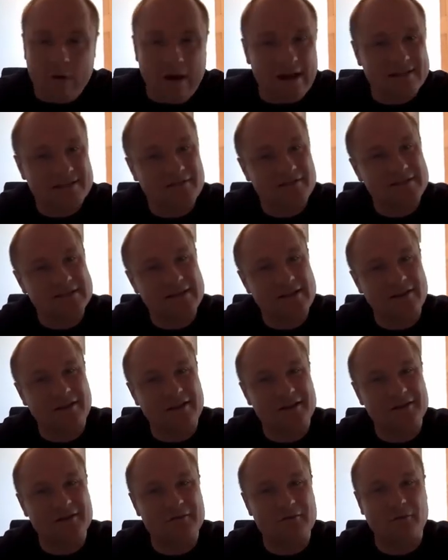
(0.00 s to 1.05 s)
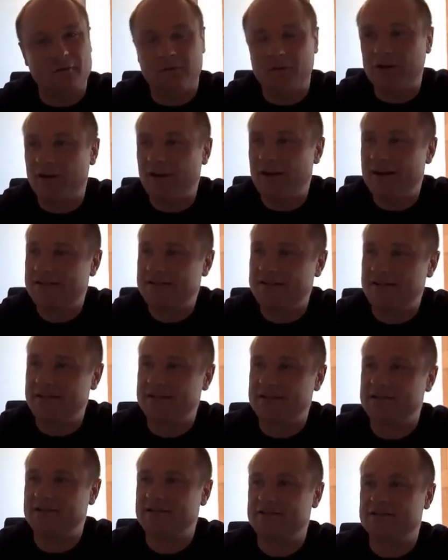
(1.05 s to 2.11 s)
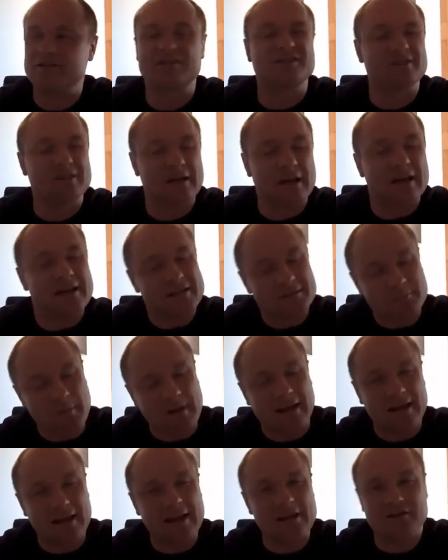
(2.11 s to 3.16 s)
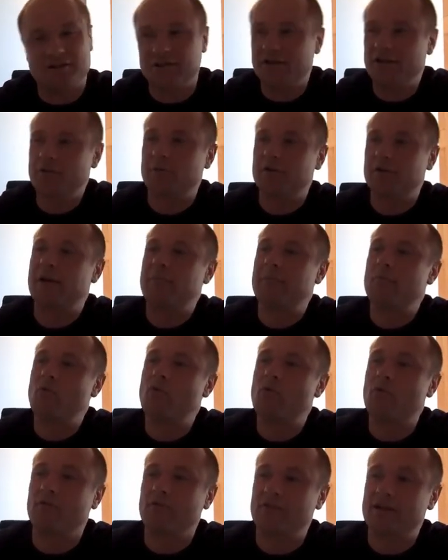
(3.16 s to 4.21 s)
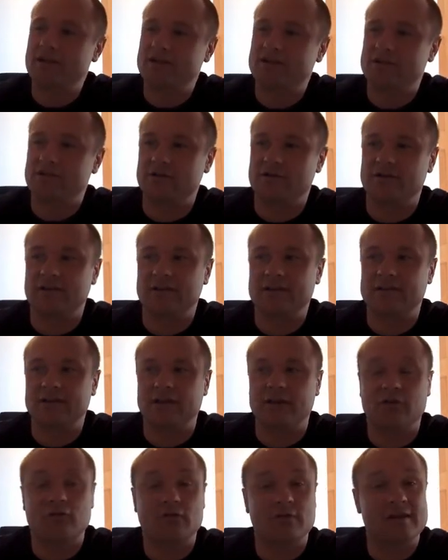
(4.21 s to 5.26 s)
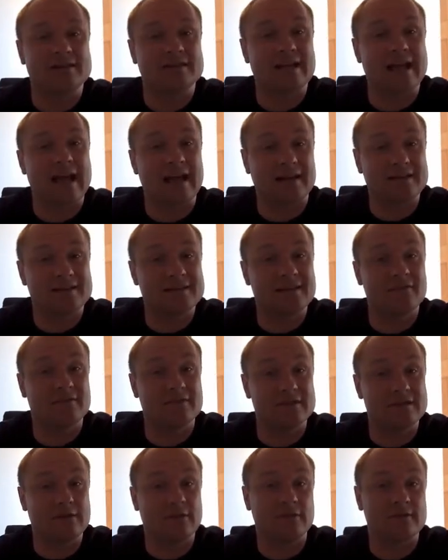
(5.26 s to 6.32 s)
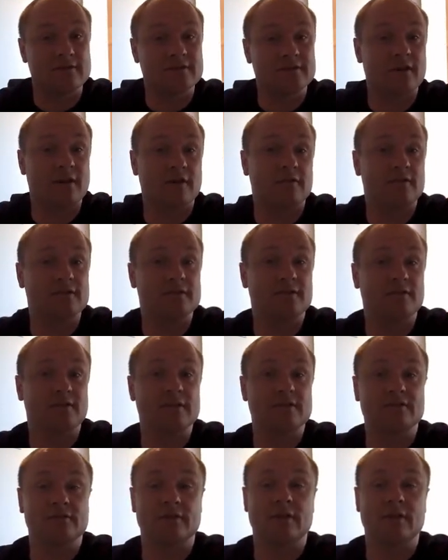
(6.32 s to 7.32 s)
activity like the northern lights, and this is just speculation that you would get more of this due to this increased activity on the surface of this